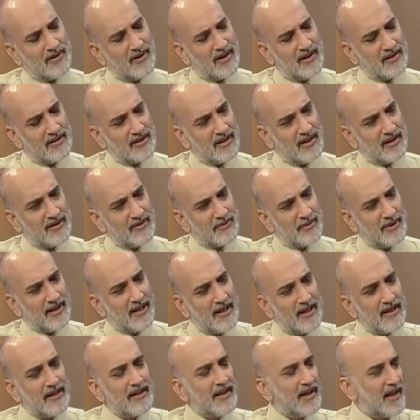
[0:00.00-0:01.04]
you know, aren't we
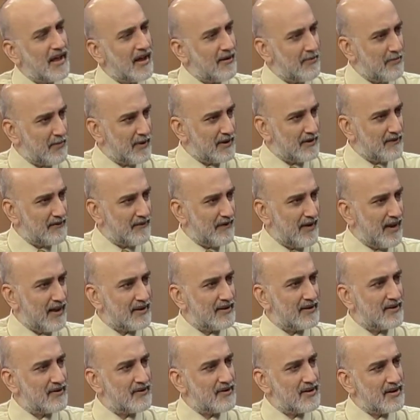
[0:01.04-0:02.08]
handicapped by the
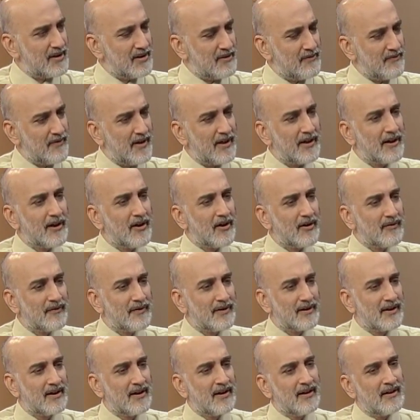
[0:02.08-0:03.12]
fact that, you know, very
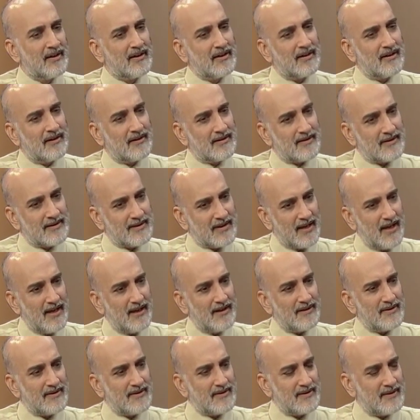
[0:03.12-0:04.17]
often
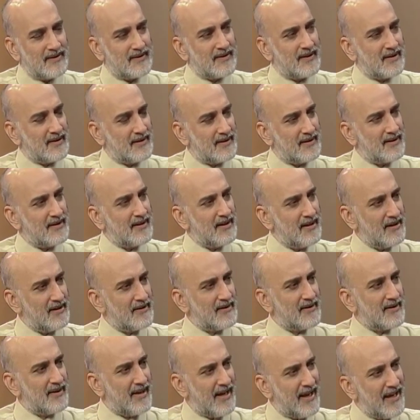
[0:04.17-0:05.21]
science is seen
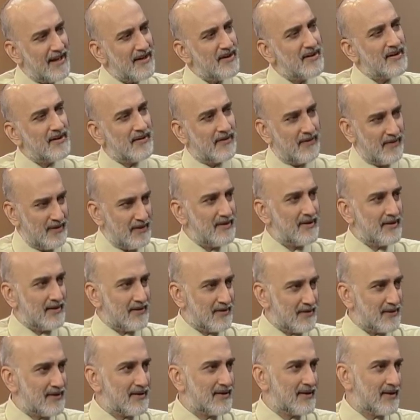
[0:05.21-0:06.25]
as an
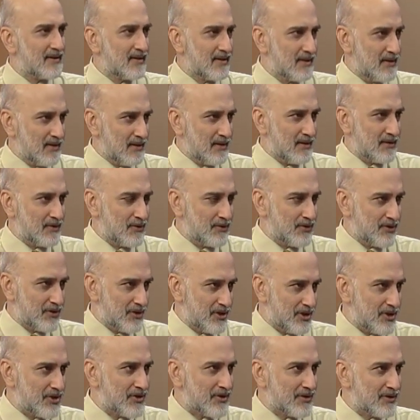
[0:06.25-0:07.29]
antithesis to
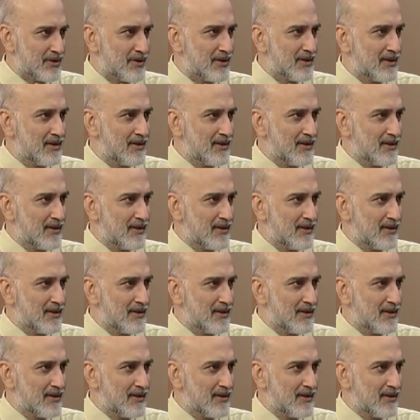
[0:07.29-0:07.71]
tradition?